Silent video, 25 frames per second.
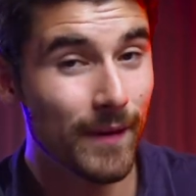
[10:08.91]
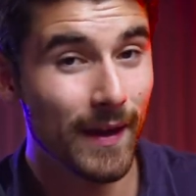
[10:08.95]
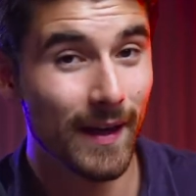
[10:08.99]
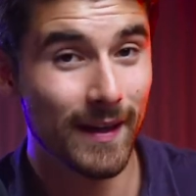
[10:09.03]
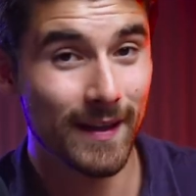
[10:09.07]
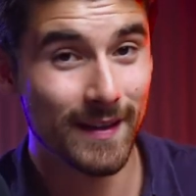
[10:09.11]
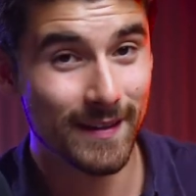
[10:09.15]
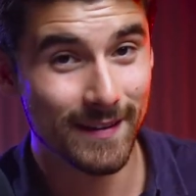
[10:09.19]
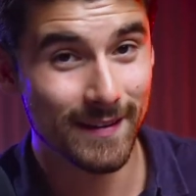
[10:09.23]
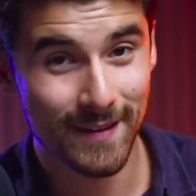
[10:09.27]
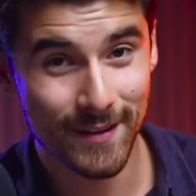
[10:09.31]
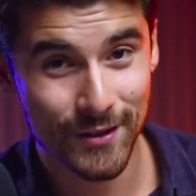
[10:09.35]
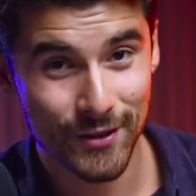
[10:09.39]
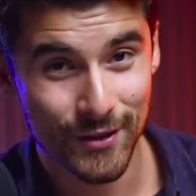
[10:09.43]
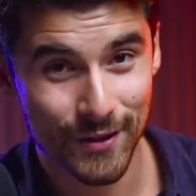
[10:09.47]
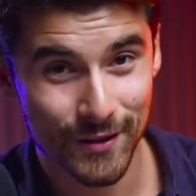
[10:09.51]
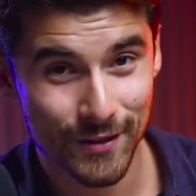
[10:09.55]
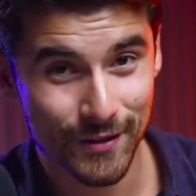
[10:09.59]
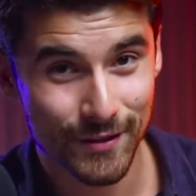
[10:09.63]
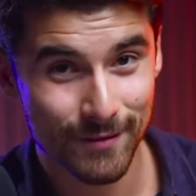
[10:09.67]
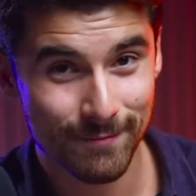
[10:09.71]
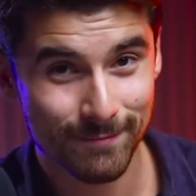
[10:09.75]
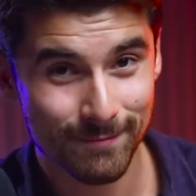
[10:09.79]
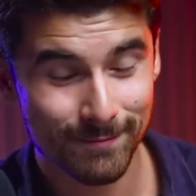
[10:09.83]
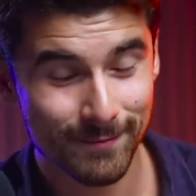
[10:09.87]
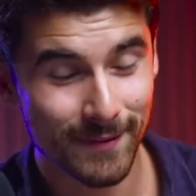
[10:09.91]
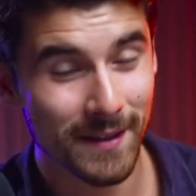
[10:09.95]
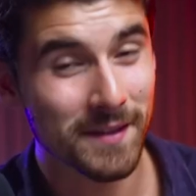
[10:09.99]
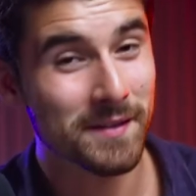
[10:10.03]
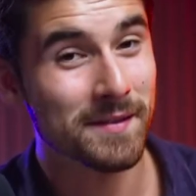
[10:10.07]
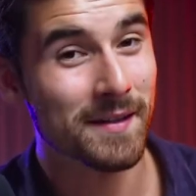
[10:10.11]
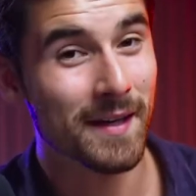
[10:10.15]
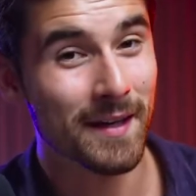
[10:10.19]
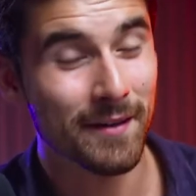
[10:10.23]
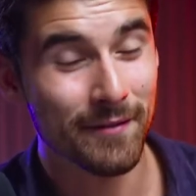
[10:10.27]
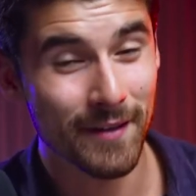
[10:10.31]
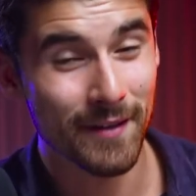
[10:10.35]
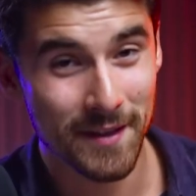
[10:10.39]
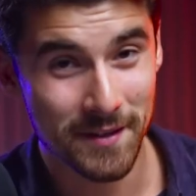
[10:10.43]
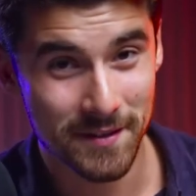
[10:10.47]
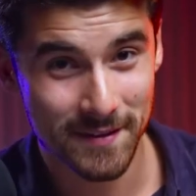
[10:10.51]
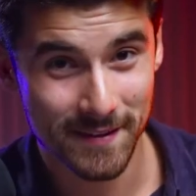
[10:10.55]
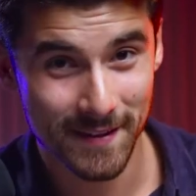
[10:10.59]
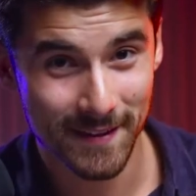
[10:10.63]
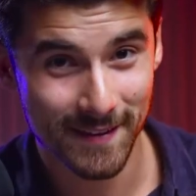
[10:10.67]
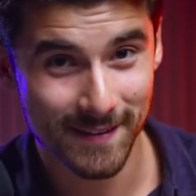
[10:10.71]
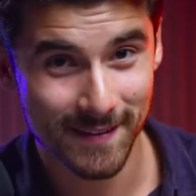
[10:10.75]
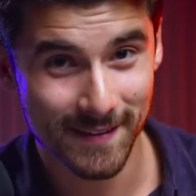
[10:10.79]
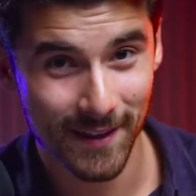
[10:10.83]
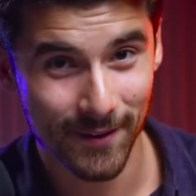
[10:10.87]
And he teaches inside of
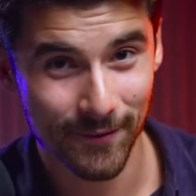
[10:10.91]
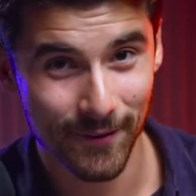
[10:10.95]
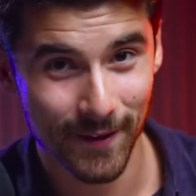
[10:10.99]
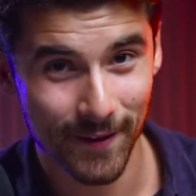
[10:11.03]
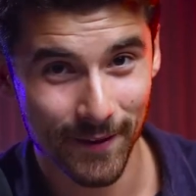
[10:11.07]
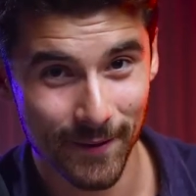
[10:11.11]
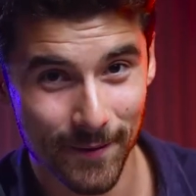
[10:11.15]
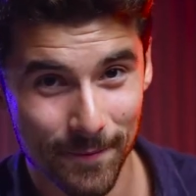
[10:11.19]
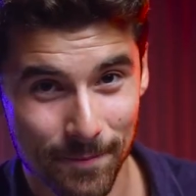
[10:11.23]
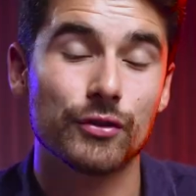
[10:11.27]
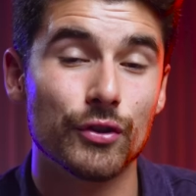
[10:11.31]
Agency Accelerator.